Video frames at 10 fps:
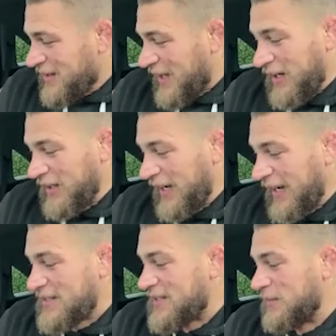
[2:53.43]
They could have
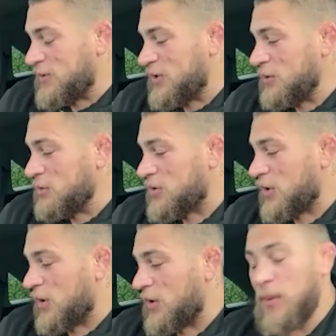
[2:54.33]
got some too.
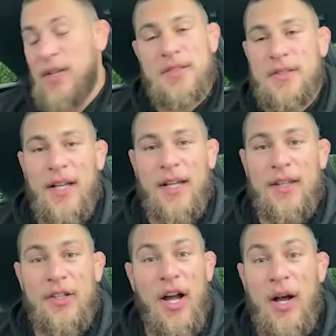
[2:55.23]
So it wasn't like,
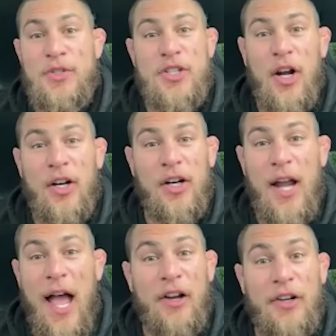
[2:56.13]
I was
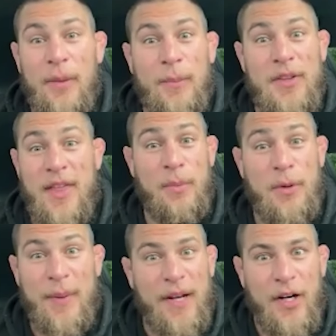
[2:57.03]
younger, outnumbered. They
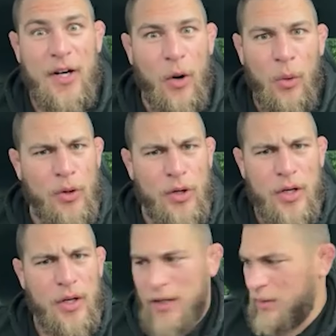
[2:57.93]
were bigger,
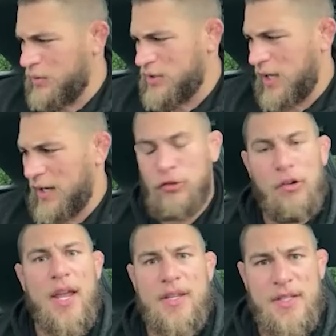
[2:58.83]
older. It was like
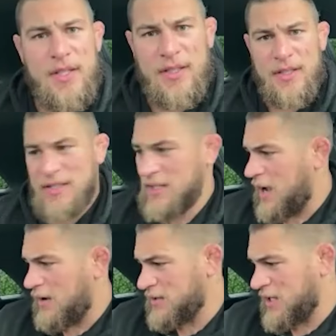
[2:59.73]
crazy these
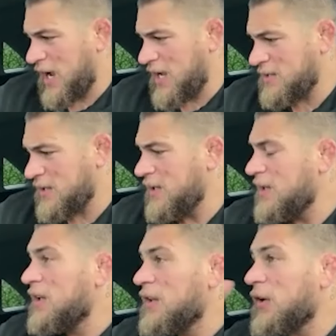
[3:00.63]
college guys
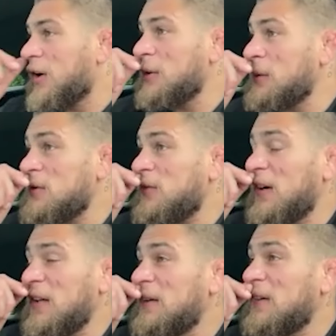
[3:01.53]
thought it was
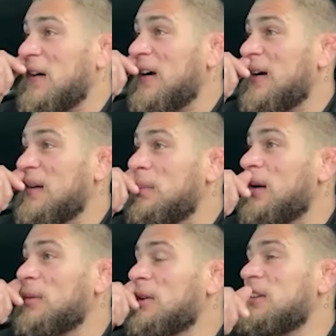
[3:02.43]
funny to
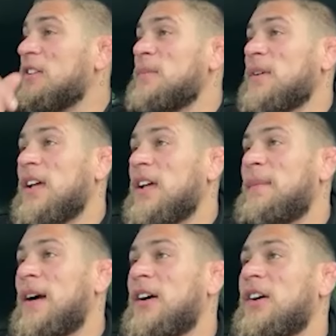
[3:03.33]
publicly humiliate
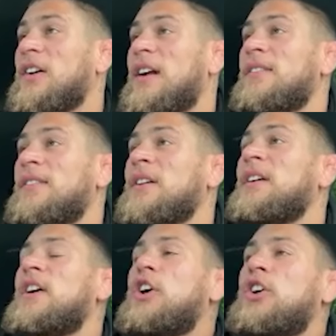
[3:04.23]
my girl and have her
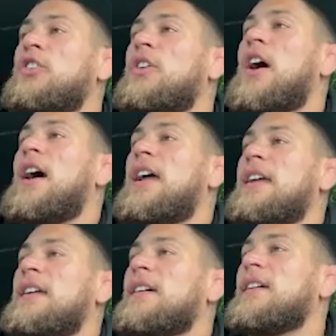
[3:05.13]

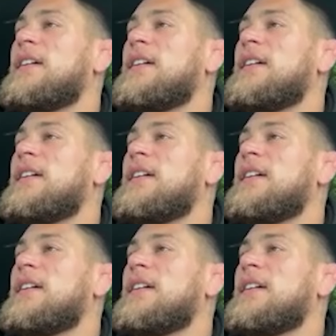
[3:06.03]
crying.